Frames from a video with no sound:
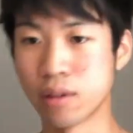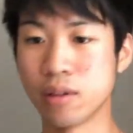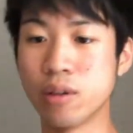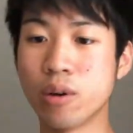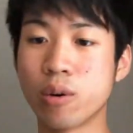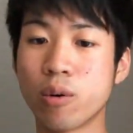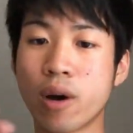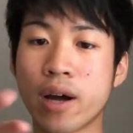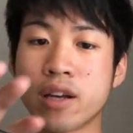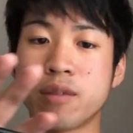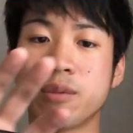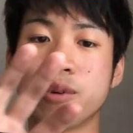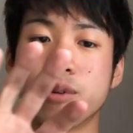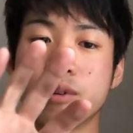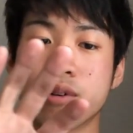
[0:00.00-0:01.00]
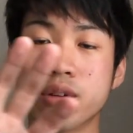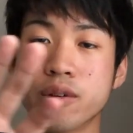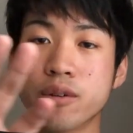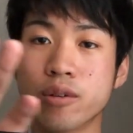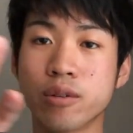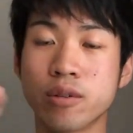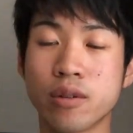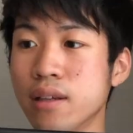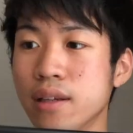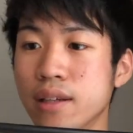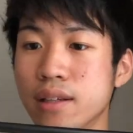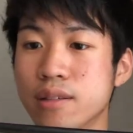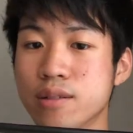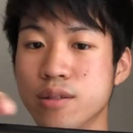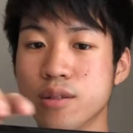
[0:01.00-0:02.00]
No animal glue
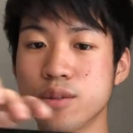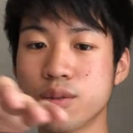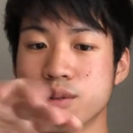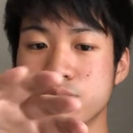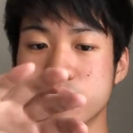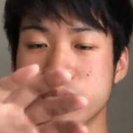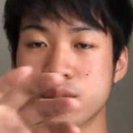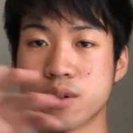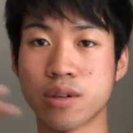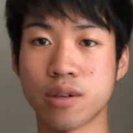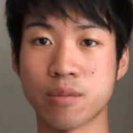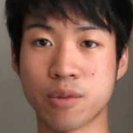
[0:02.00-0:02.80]
is used during the